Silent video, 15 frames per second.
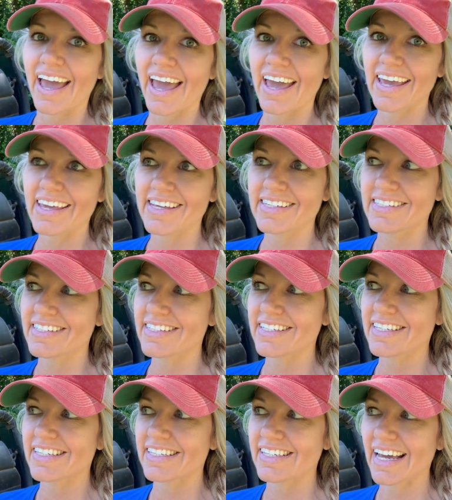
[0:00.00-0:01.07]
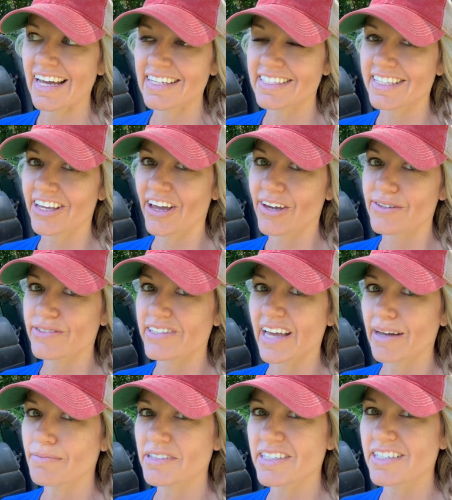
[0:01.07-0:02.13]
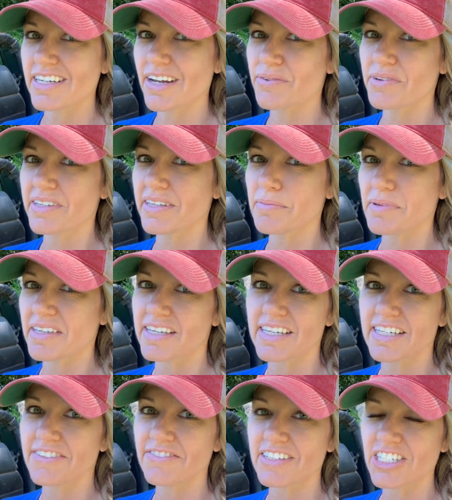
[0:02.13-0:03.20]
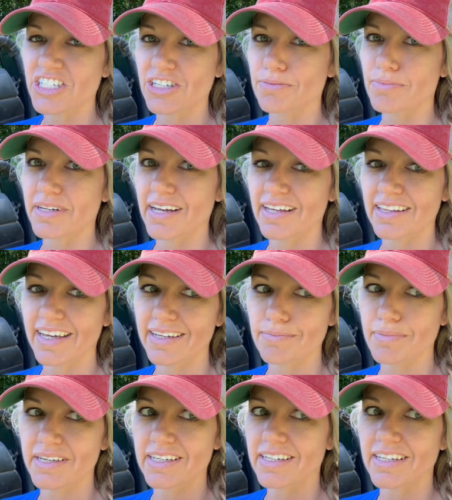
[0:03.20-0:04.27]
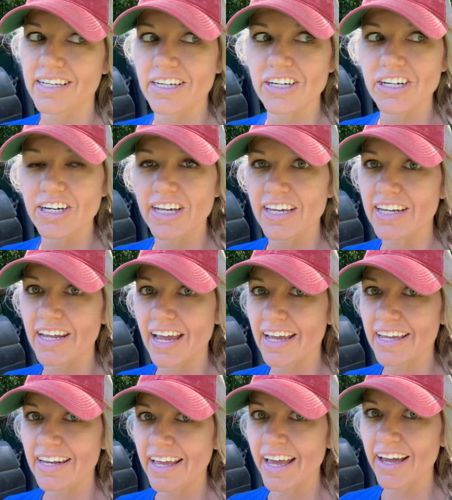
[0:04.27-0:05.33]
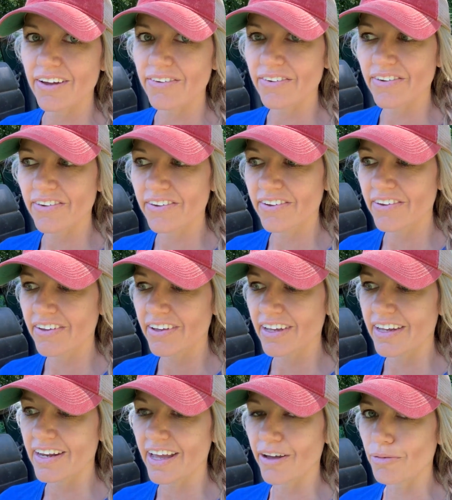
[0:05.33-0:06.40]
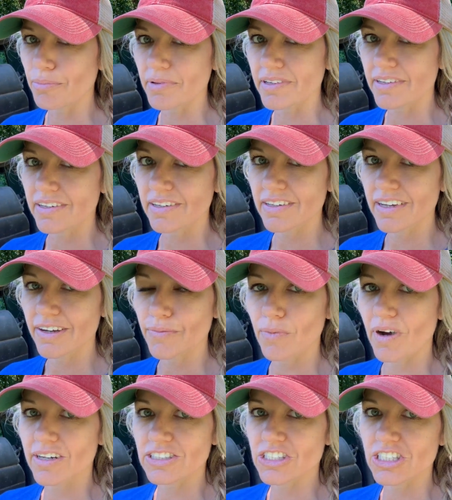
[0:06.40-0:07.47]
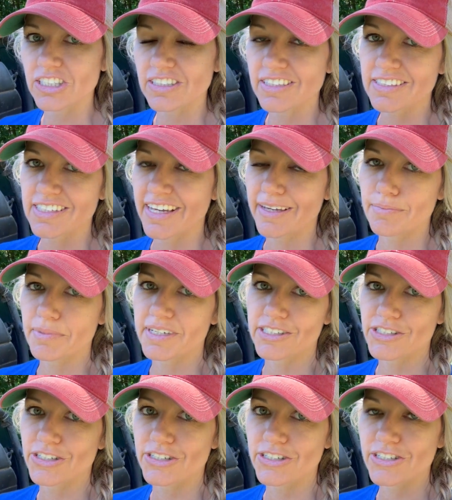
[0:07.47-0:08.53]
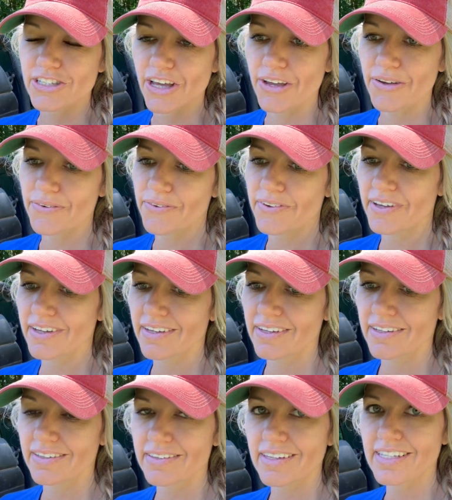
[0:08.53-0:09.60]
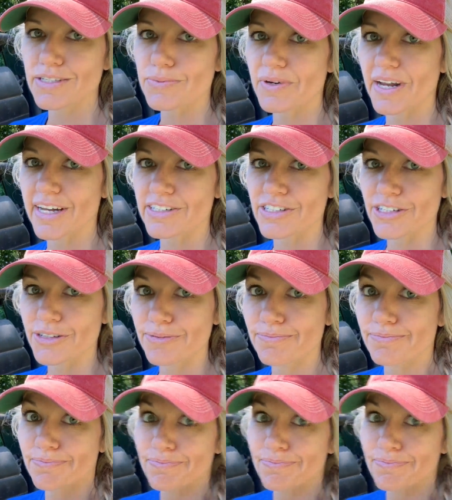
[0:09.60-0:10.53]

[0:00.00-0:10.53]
And as it goes, I'm just not really big into fishing, but I like being here and hanging out and helping and watching and taking pictures. So that's what I do.